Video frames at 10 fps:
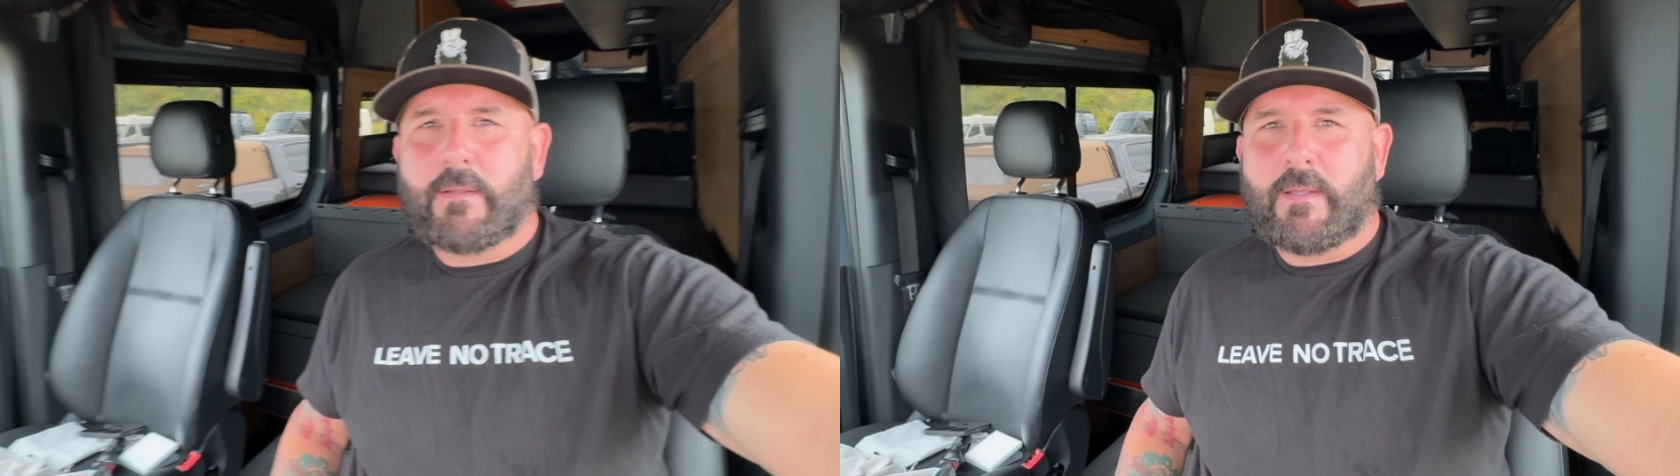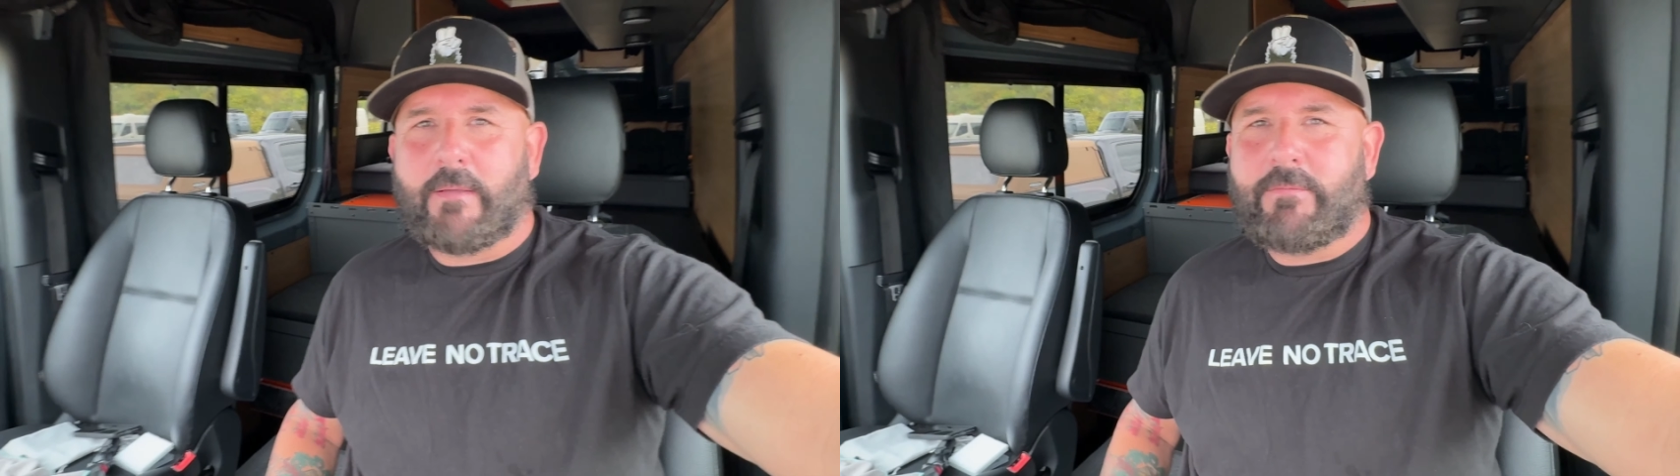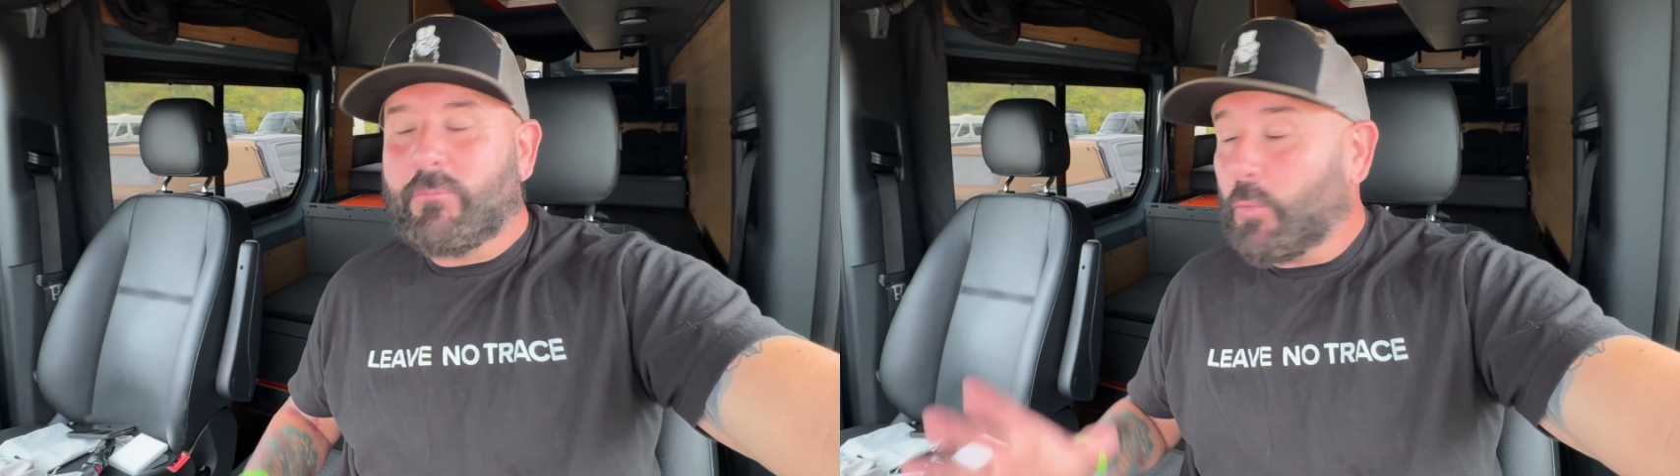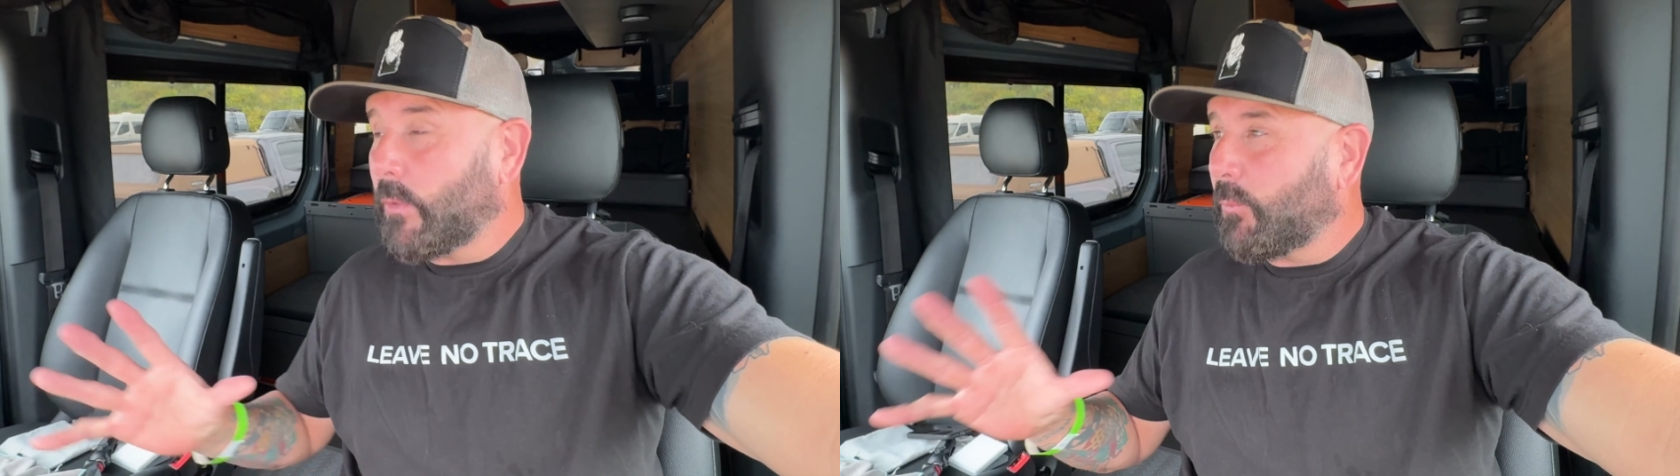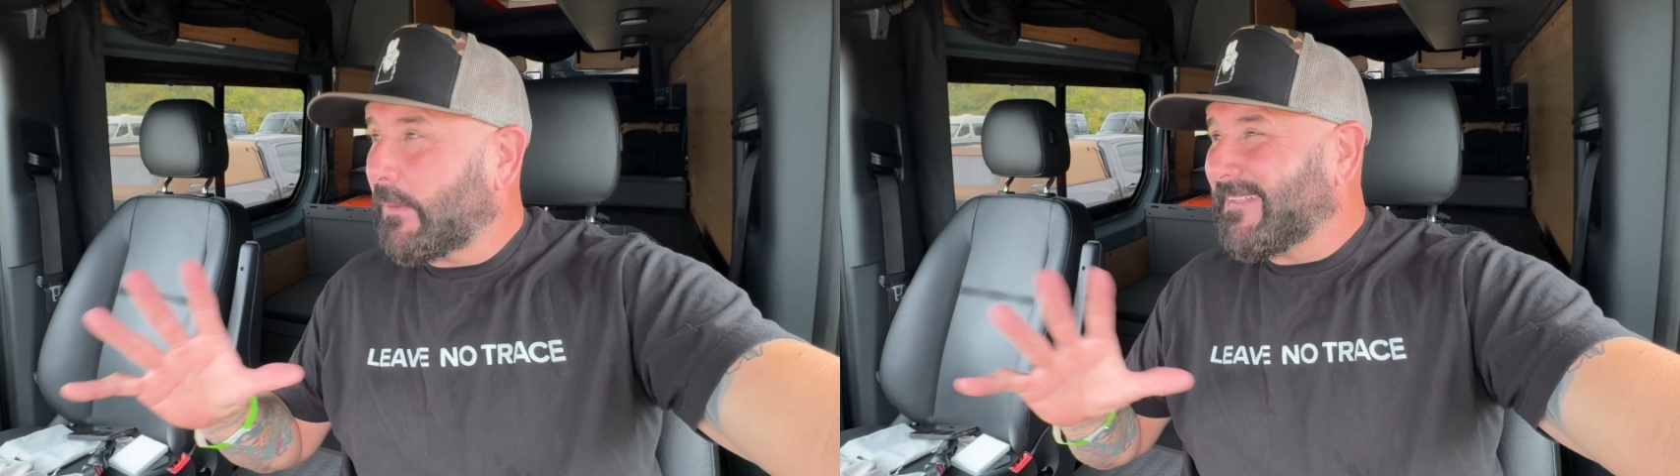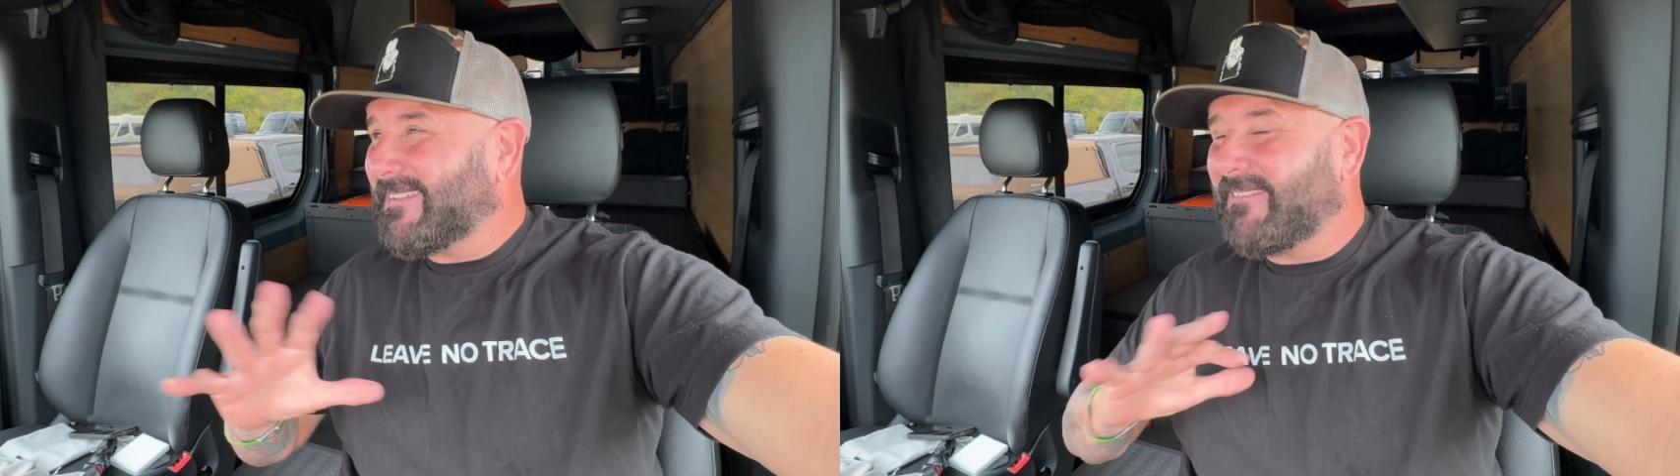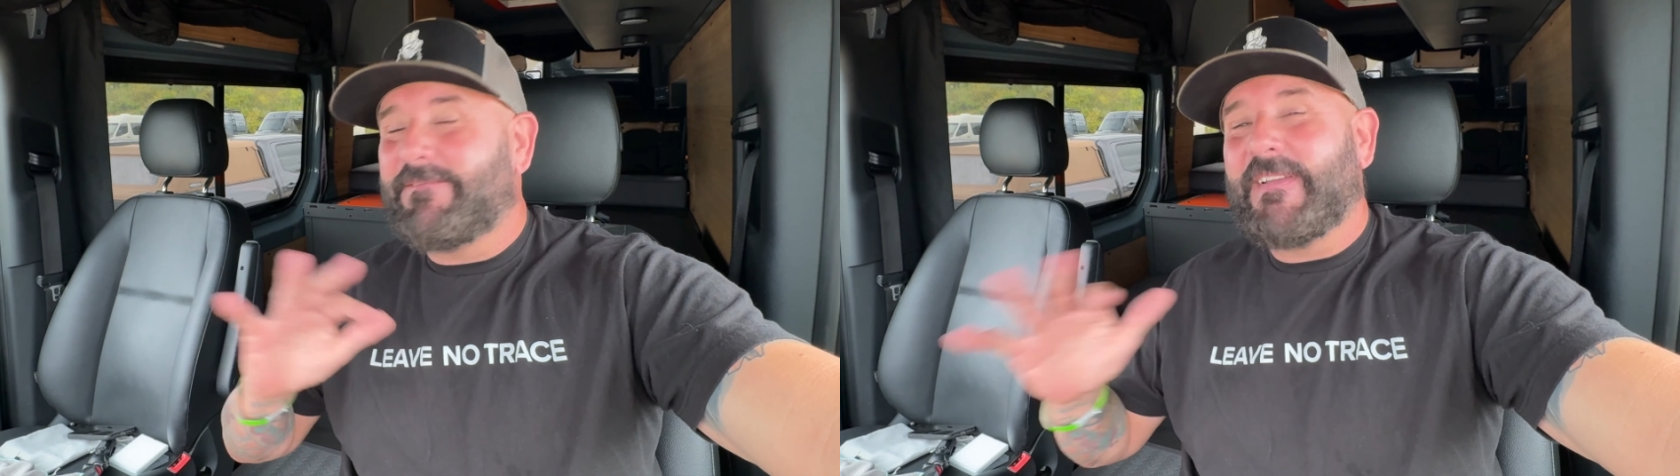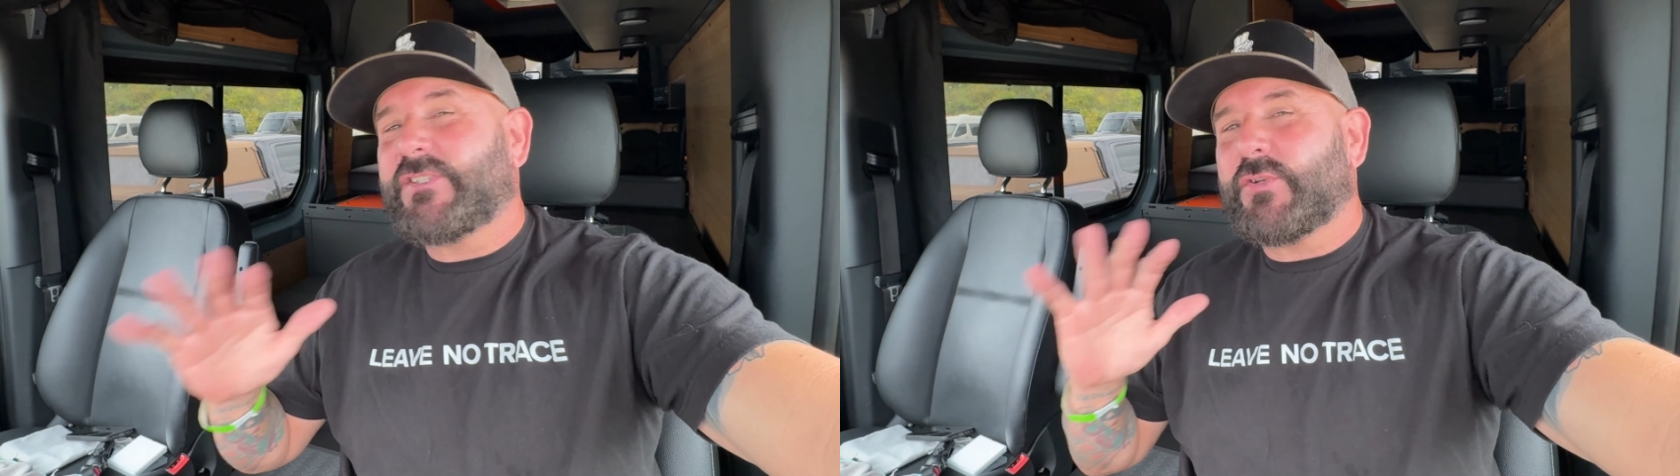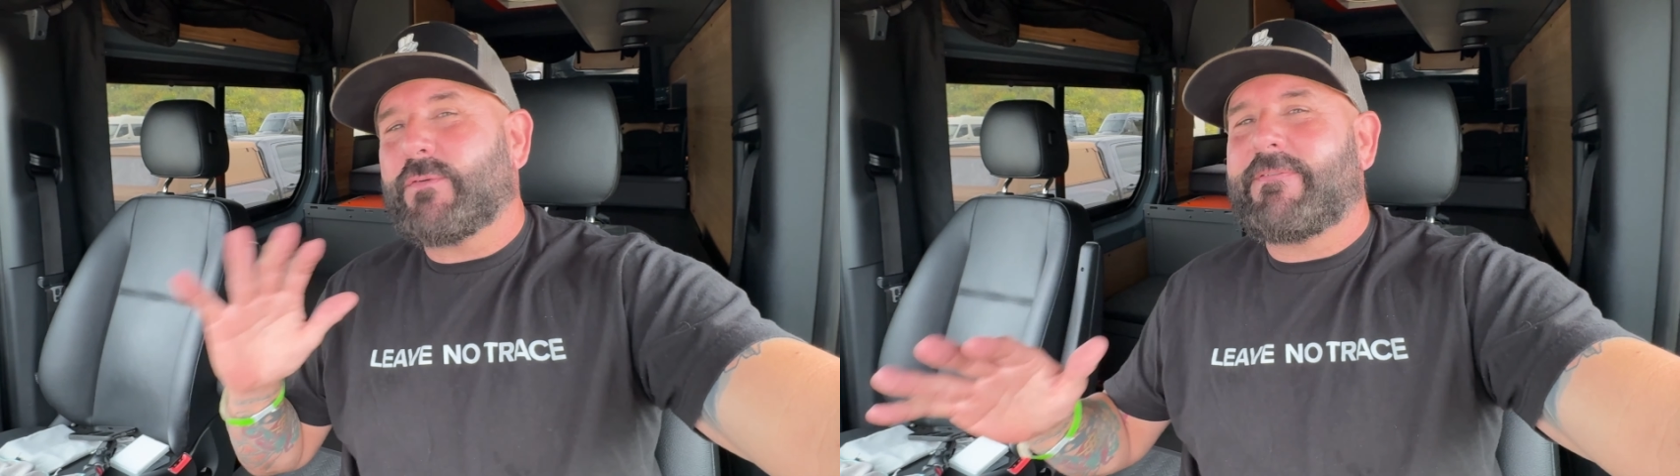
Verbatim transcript: Have you ever wondered what this adventure